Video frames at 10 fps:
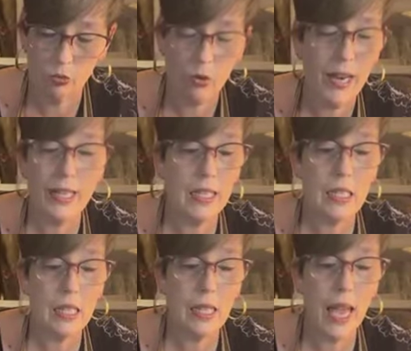right
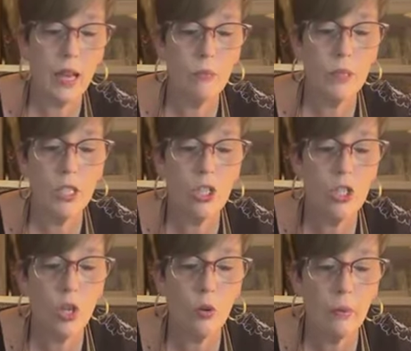into that and be
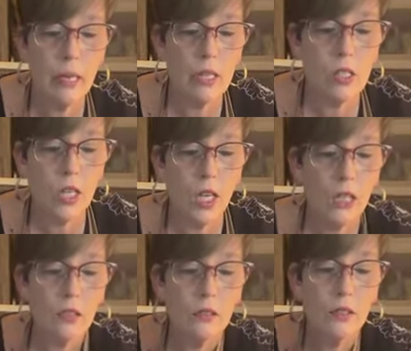so
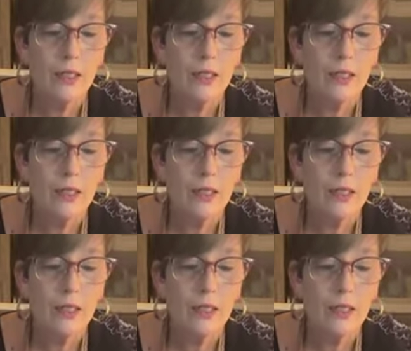amazing.